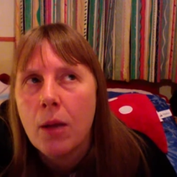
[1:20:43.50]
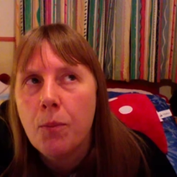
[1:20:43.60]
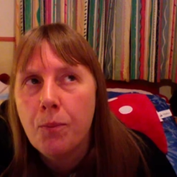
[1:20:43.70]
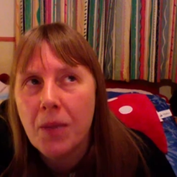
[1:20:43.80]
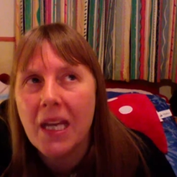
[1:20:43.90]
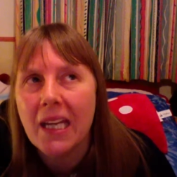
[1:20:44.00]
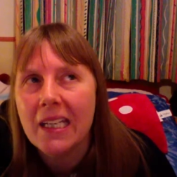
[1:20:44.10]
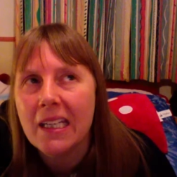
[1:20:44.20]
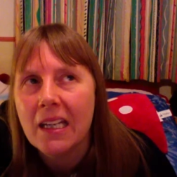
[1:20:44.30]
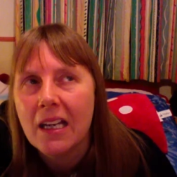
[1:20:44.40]

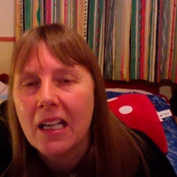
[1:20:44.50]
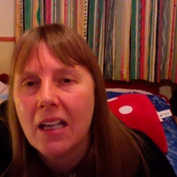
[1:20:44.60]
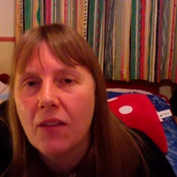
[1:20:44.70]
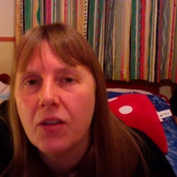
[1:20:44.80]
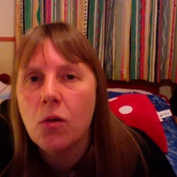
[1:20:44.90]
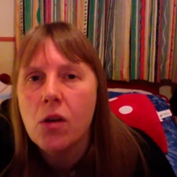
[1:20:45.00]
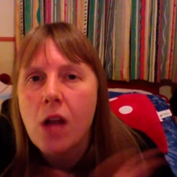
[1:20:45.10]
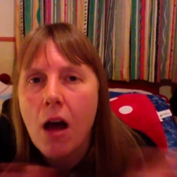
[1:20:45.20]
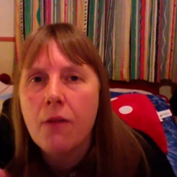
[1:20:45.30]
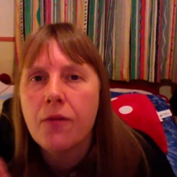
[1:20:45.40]
be giving your
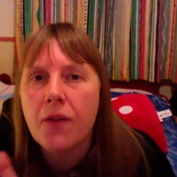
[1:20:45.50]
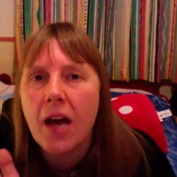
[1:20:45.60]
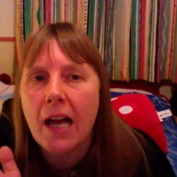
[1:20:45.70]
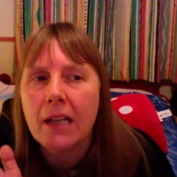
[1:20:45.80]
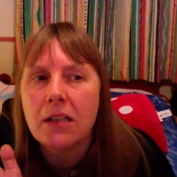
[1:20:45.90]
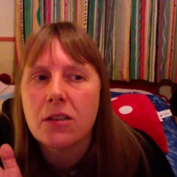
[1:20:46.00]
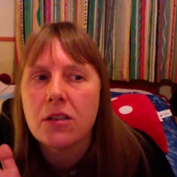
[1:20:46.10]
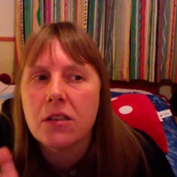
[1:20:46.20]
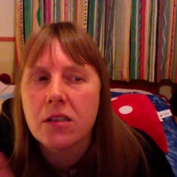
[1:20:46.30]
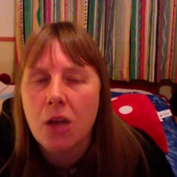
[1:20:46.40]
love and
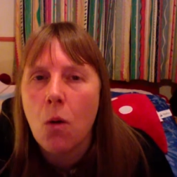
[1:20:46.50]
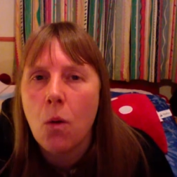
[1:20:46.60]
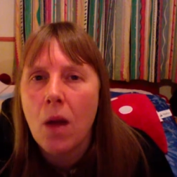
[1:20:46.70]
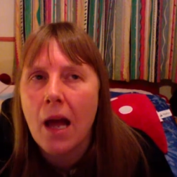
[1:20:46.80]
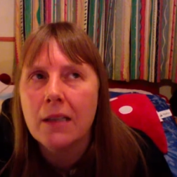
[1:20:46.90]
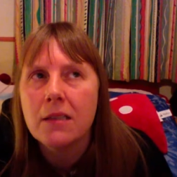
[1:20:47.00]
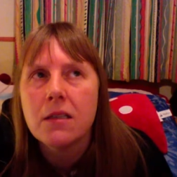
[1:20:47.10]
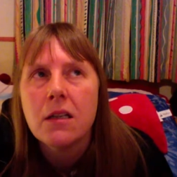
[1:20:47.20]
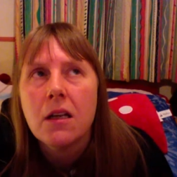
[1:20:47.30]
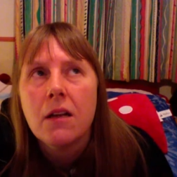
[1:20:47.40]
soul and
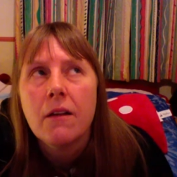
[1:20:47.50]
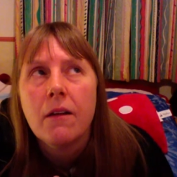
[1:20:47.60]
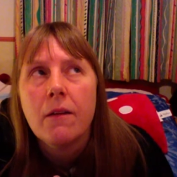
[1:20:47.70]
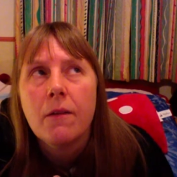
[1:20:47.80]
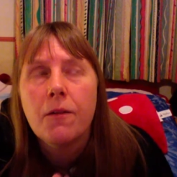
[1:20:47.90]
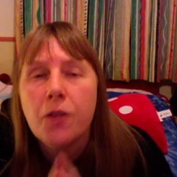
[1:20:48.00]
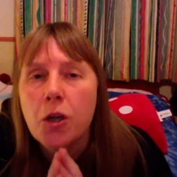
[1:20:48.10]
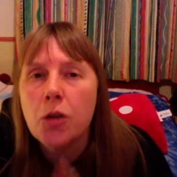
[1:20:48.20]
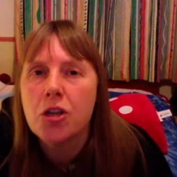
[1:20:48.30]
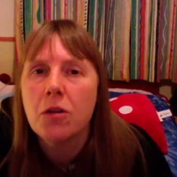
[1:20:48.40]

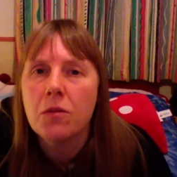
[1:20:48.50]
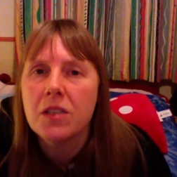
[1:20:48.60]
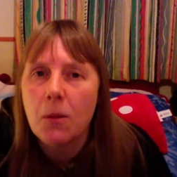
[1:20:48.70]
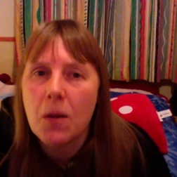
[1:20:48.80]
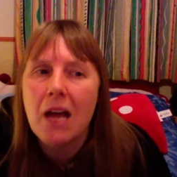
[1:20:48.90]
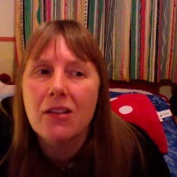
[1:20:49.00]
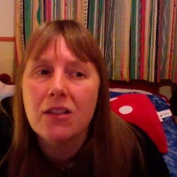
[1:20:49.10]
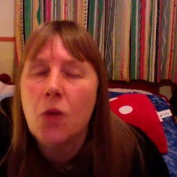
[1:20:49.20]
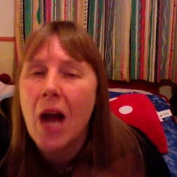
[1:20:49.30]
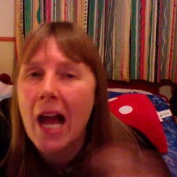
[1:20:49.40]
future with someone else
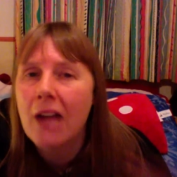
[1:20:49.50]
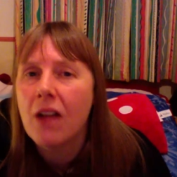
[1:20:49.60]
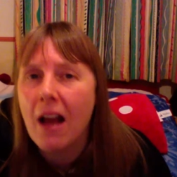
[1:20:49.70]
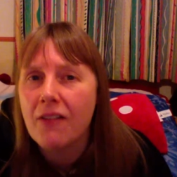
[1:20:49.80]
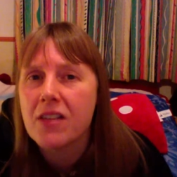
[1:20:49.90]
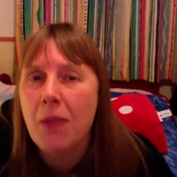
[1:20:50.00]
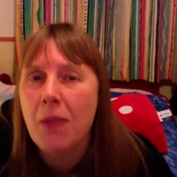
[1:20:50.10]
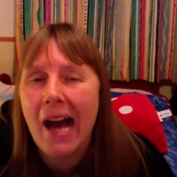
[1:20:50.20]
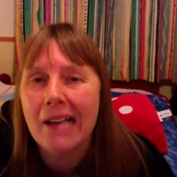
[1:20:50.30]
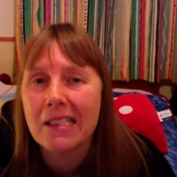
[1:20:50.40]
if you're hankering after the
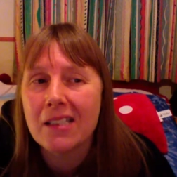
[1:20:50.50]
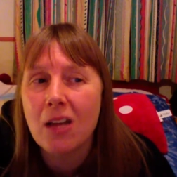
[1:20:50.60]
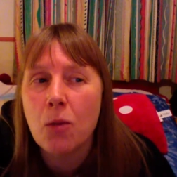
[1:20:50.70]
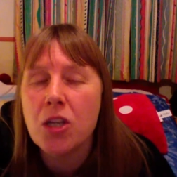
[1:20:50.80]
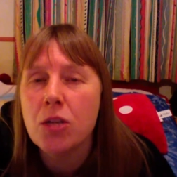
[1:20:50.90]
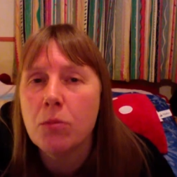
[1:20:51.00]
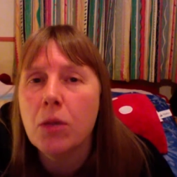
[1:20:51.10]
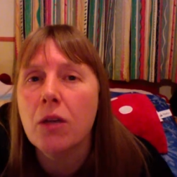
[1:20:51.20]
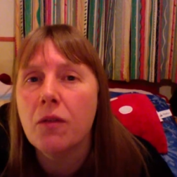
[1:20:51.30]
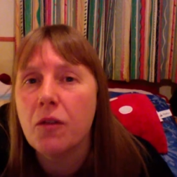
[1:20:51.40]
past. It's like when you
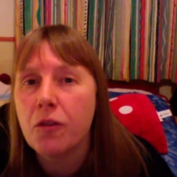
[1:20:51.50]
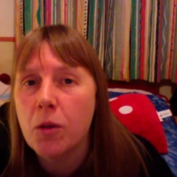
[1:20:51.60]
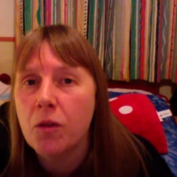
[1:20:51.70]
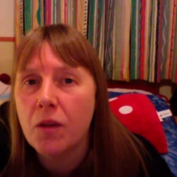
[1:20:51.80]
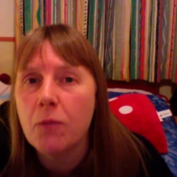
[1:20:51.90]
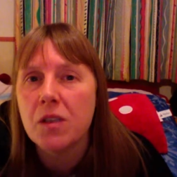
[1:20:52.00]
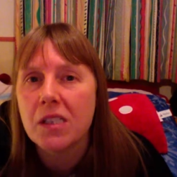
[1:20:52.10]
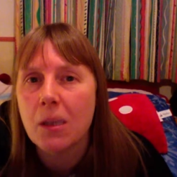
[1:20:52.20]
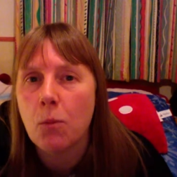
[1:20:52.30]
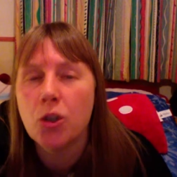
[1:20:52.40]
move, if you move in with
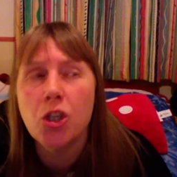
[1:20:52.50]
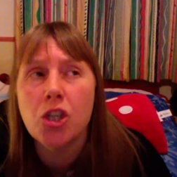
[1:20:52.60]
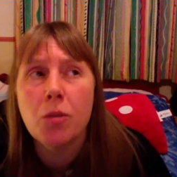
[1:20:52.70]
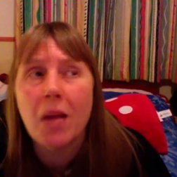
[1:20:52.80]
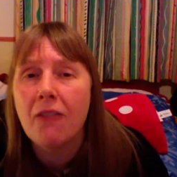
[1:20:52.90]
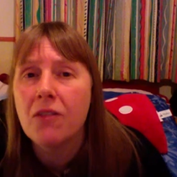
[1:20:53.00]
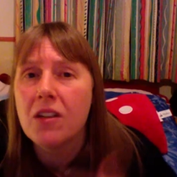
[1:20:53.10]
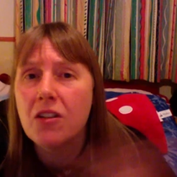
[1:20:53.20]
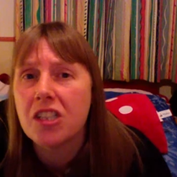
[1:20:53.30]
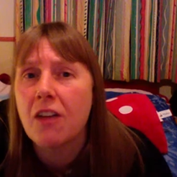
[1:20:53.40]
someone, you should be getting rid
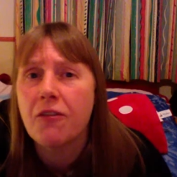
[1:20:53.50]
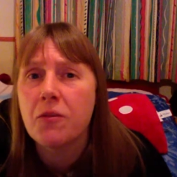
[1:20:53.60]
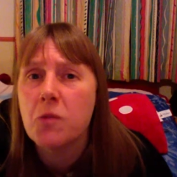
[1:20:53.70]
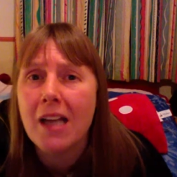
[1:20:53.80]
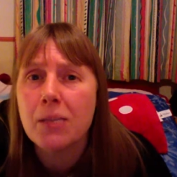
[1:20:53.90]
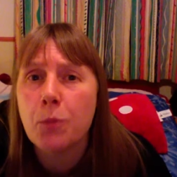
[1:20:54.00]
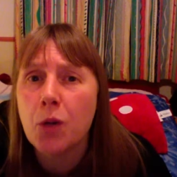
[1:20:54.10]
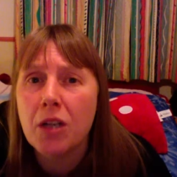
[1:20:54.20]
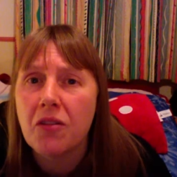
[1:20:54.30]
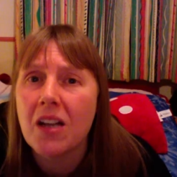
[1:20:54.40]
of your stuff from your
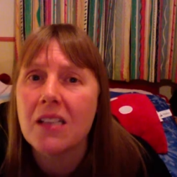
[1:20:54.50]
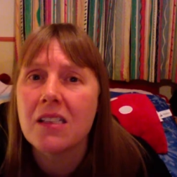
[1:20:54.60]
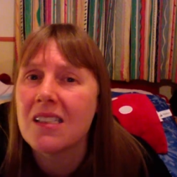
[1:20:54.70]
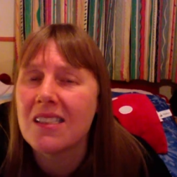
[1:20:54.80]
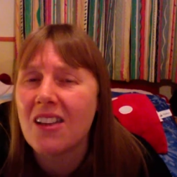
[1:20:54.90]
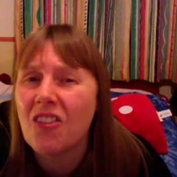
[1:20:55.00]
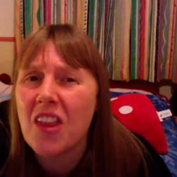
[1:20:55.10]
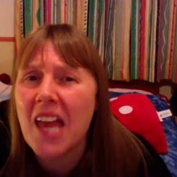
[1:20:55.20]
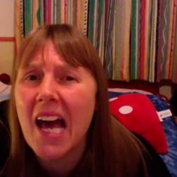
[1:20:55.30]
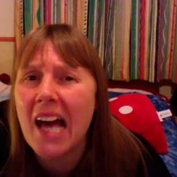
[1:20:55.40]
ex-boyfriends and stuff
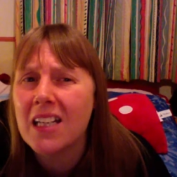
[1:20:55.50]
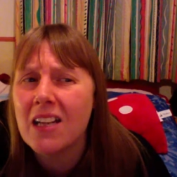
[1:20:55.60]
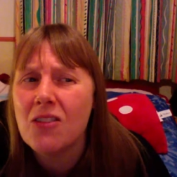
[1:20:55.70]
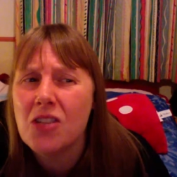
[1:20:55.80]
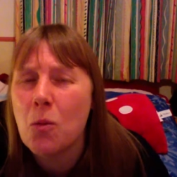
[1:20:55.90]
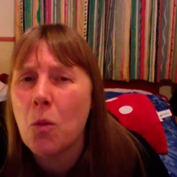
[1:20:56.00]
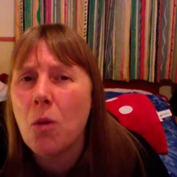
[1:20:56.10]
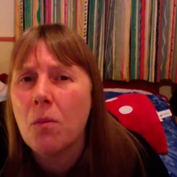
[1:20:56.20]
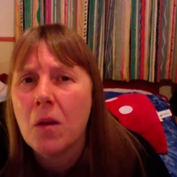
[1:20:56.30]
like that. You know, you don't want